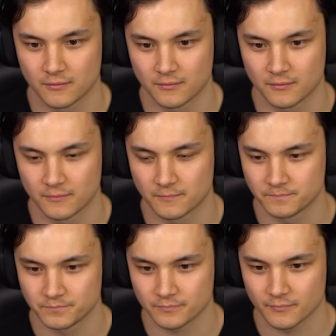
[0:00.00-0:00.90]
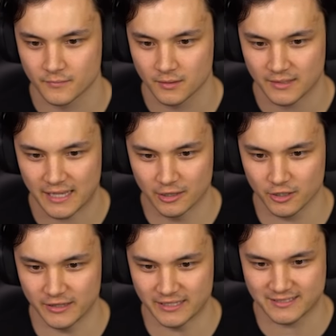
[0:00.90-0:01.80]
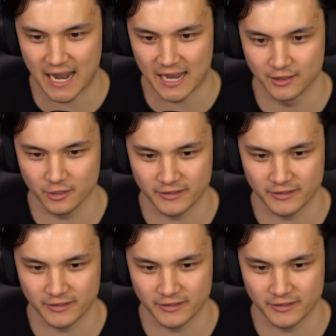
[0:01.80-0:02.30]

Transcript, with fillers: Oh, they're tailing us. Yeah, look at this guy.